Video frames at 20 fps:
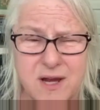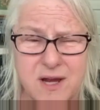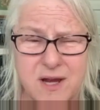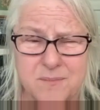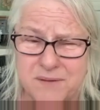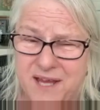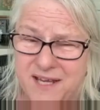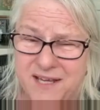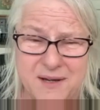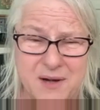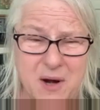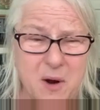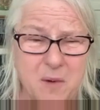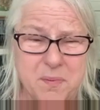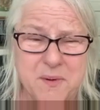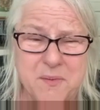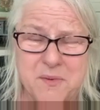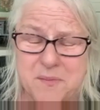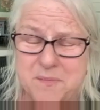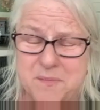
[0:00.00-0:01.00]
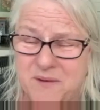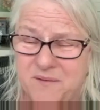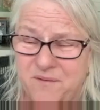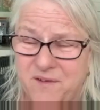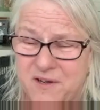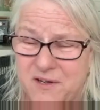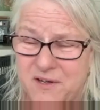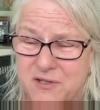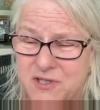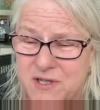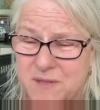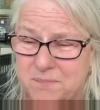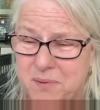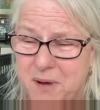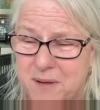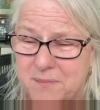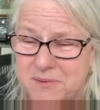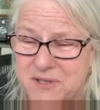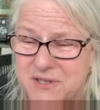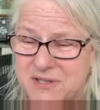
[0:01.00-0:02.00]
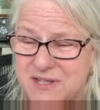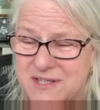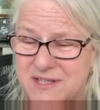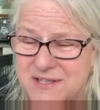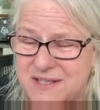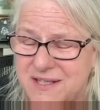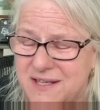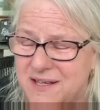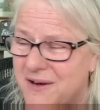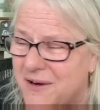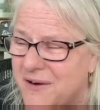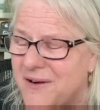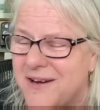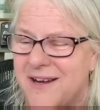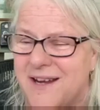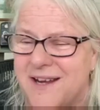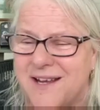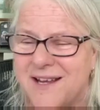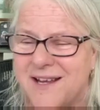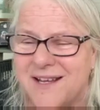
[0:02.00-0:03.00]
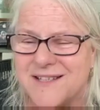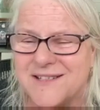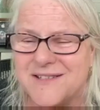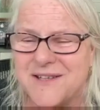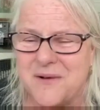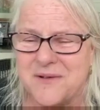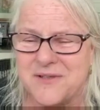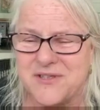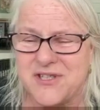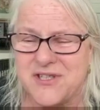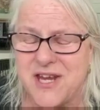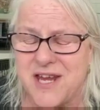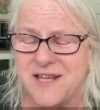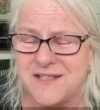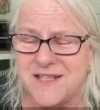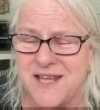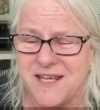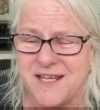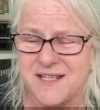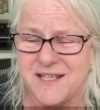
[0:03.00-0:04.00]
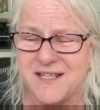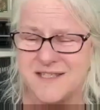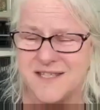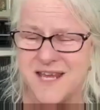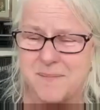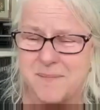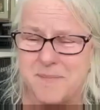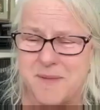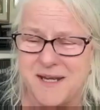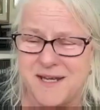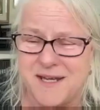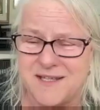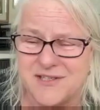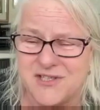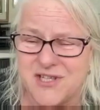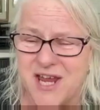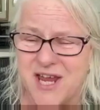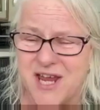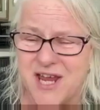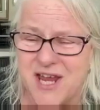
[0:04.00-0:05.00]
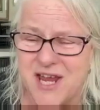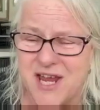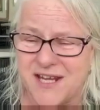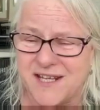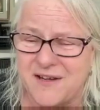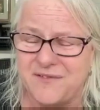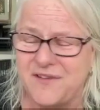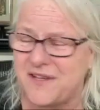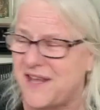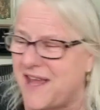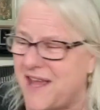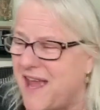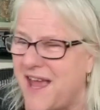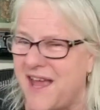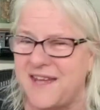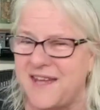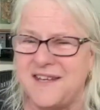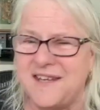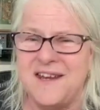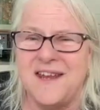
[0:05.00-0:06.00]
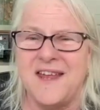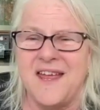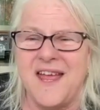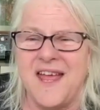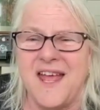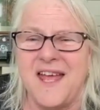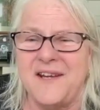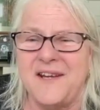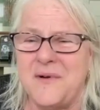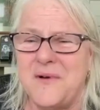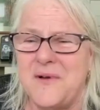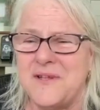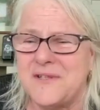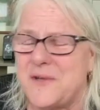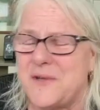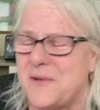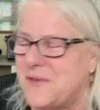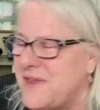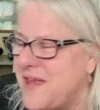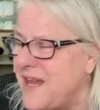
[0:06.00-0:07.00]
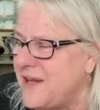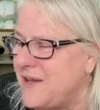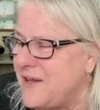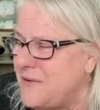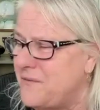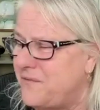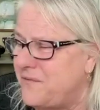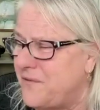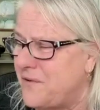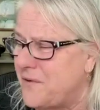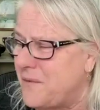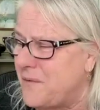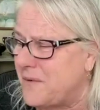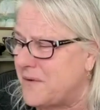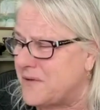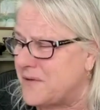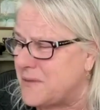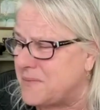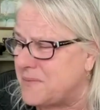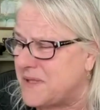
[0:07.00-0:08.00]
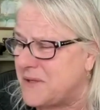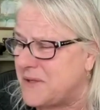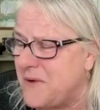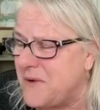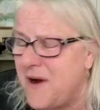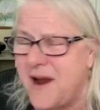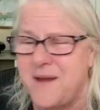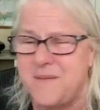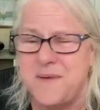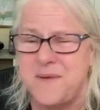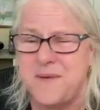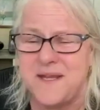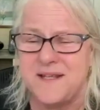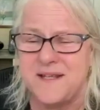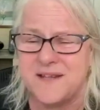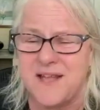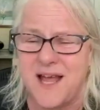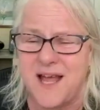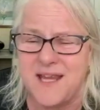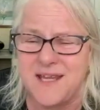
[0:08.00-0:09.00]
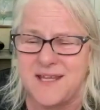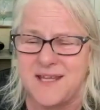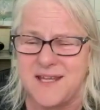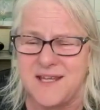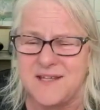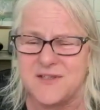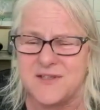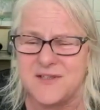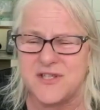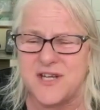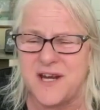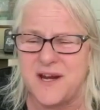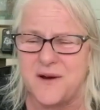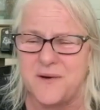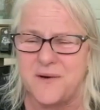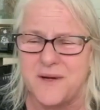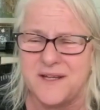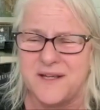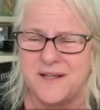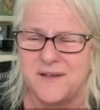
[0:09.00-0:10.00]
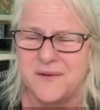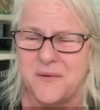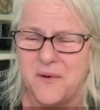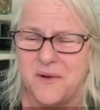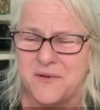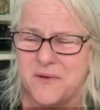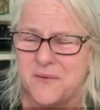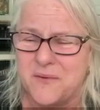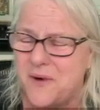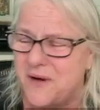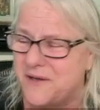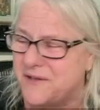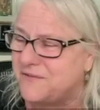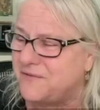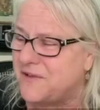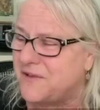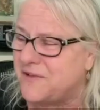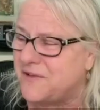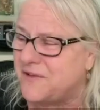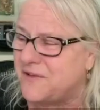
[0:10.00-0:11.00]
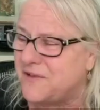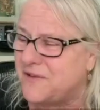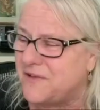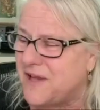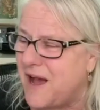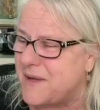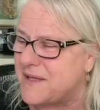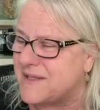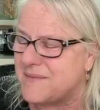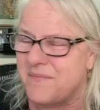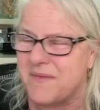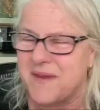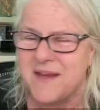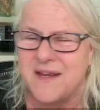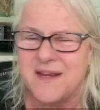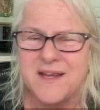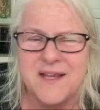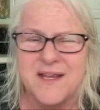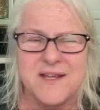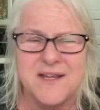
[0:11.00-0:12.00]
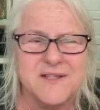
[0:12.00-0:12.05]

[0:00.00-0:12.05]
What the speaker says: I'm planning and hoping will be finished and published this year. So take a minute and check it out if you can. And also thank you for subscribing, liking, sharing, and all your wonderful comments.